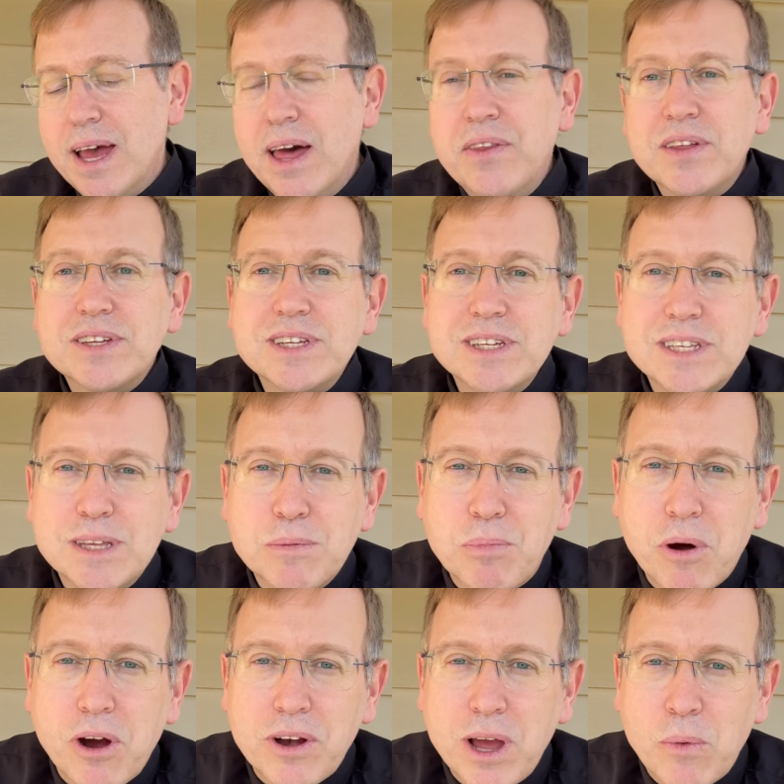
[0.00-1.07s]
And this is the
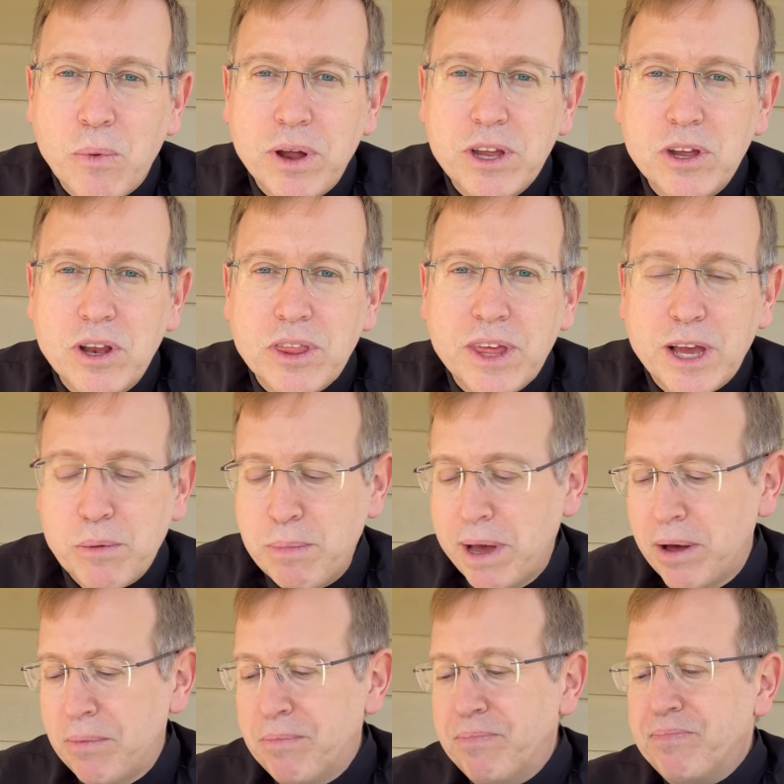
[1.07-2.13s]
part I want you to think
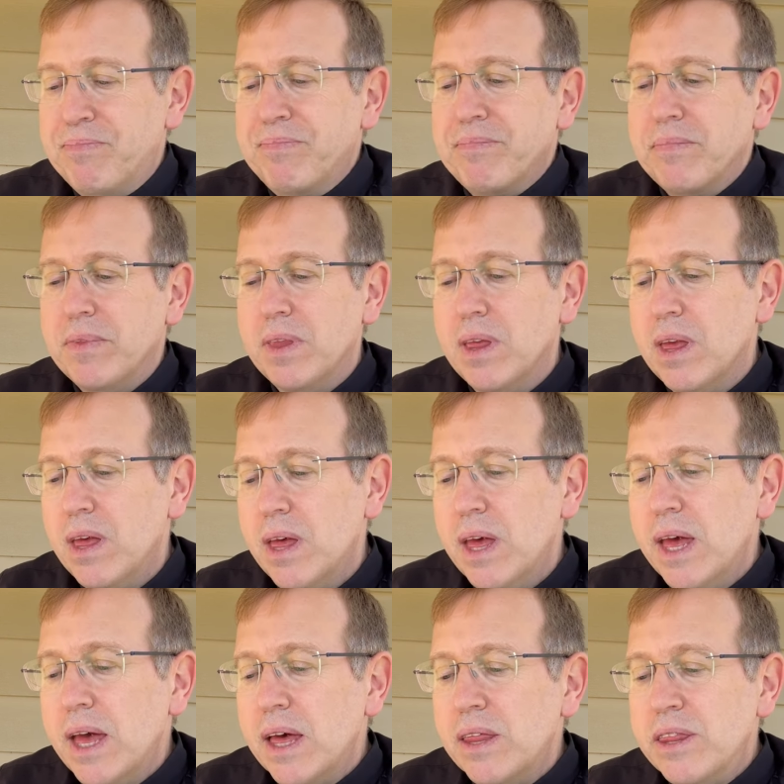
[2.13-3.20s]
about.
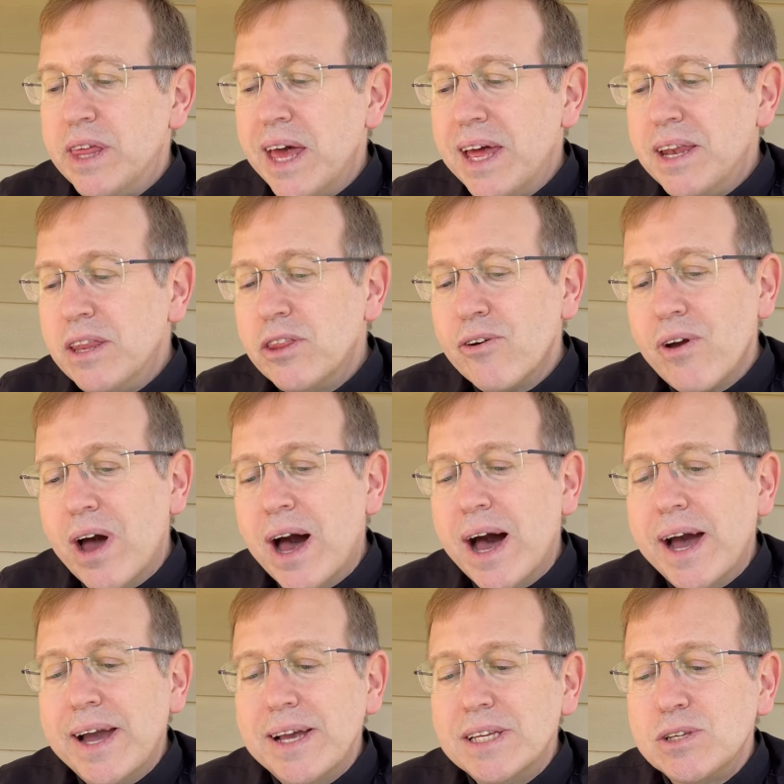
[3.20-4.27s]
Then their
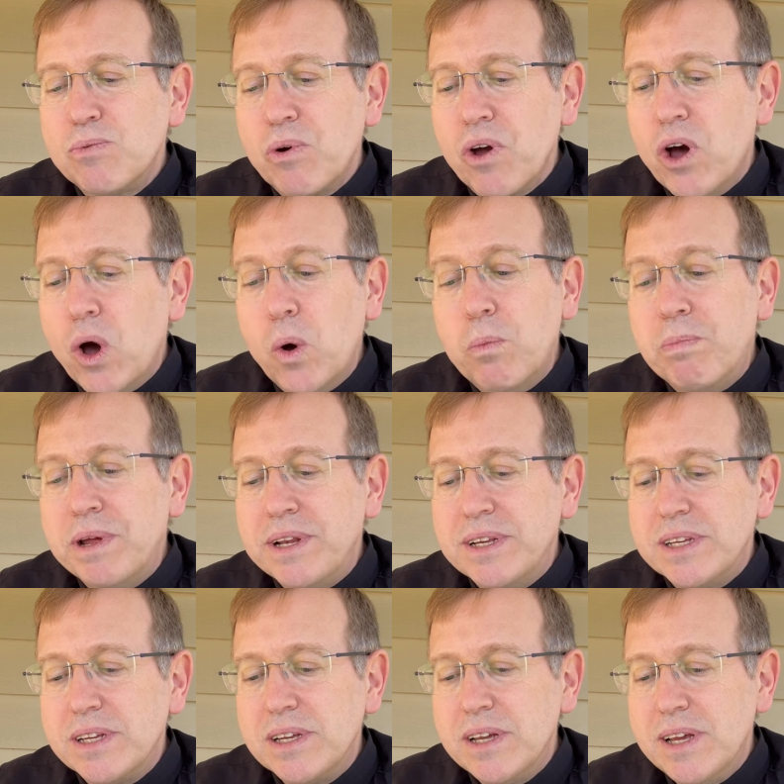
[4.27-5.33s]
eyes were
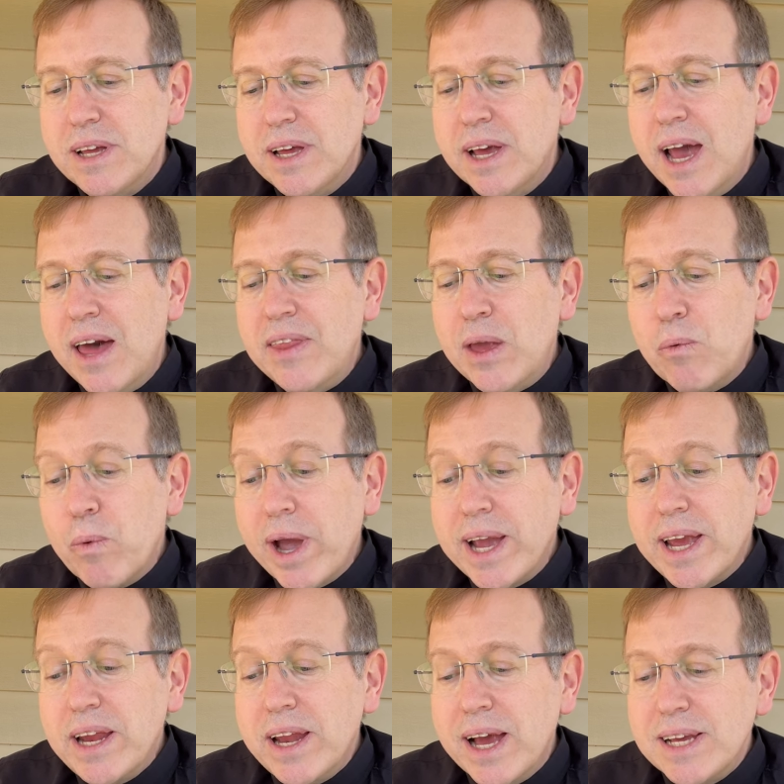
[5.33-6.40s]
opened, and they
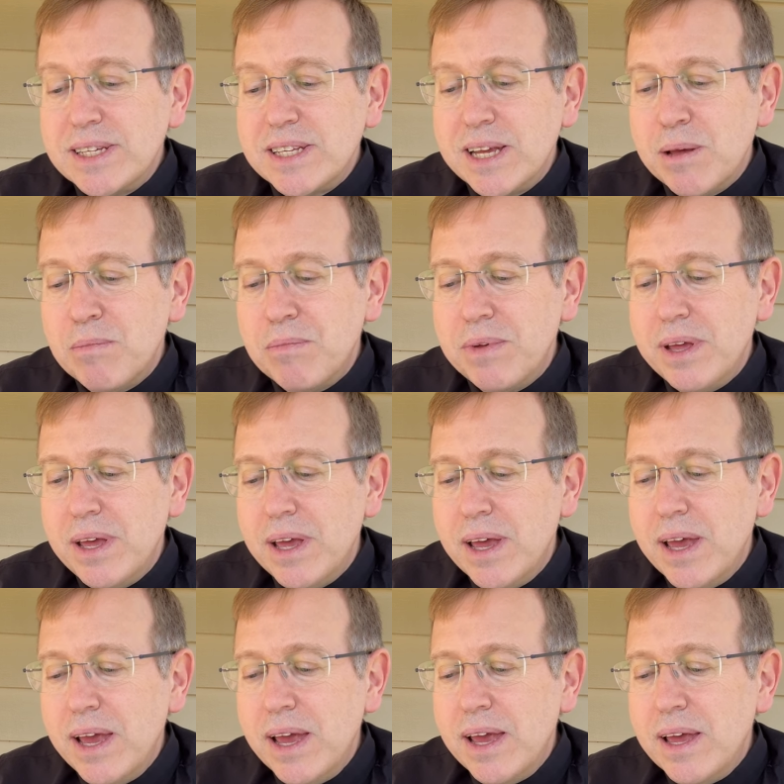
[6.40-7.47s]
recognized him,
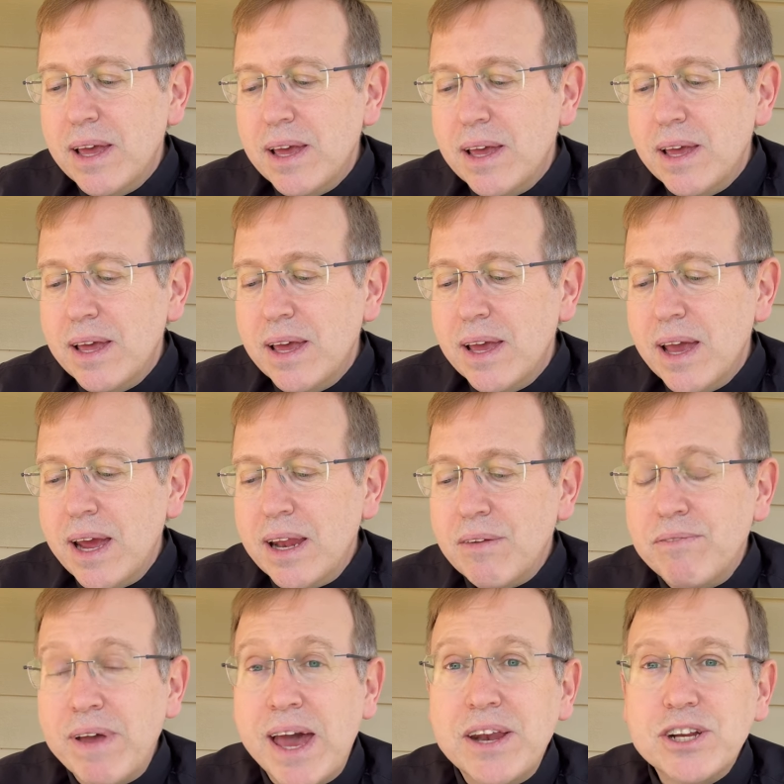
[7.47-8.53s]
and he
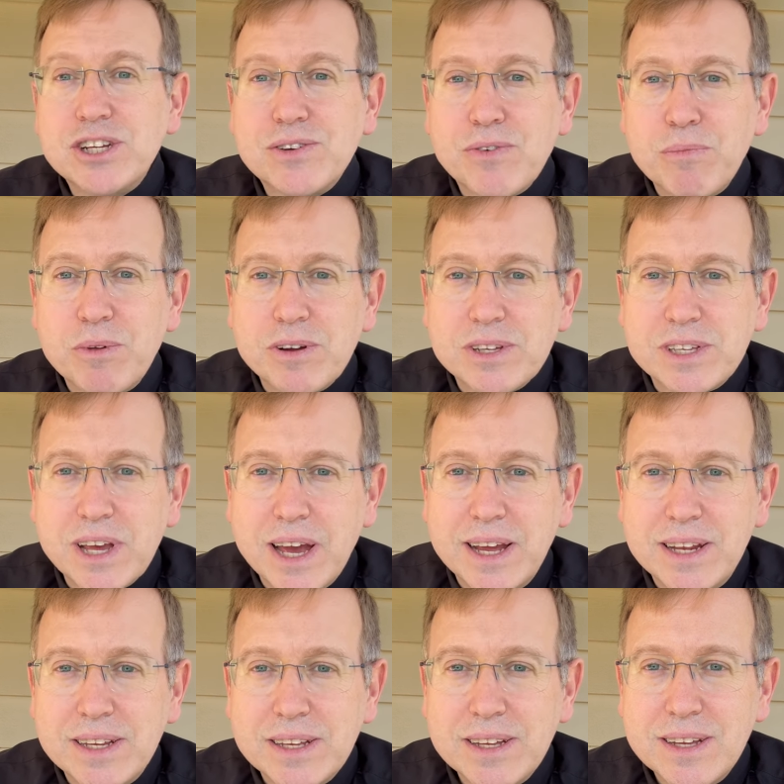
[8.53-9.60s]
vanished from their
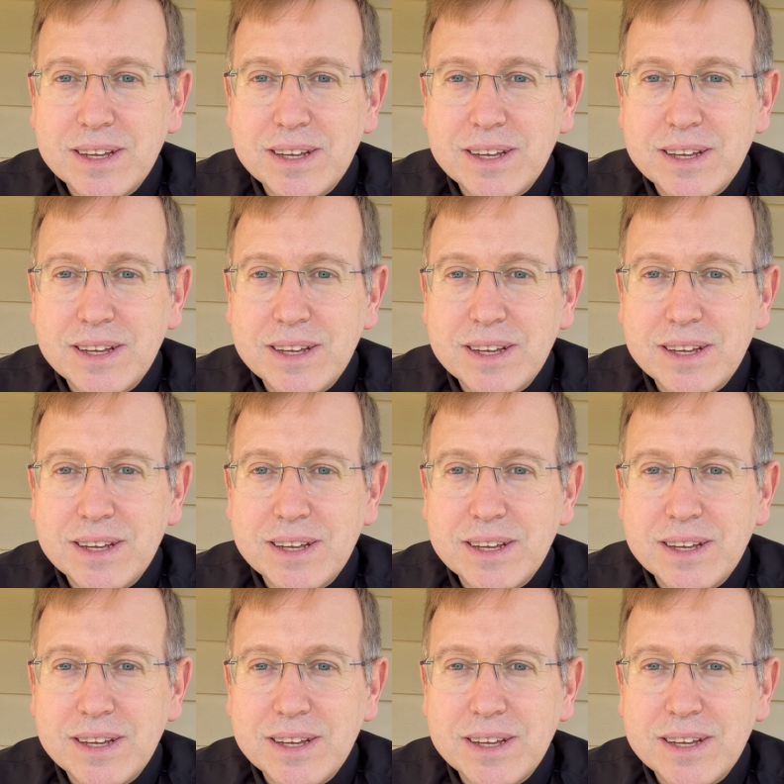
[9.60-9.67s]
sight.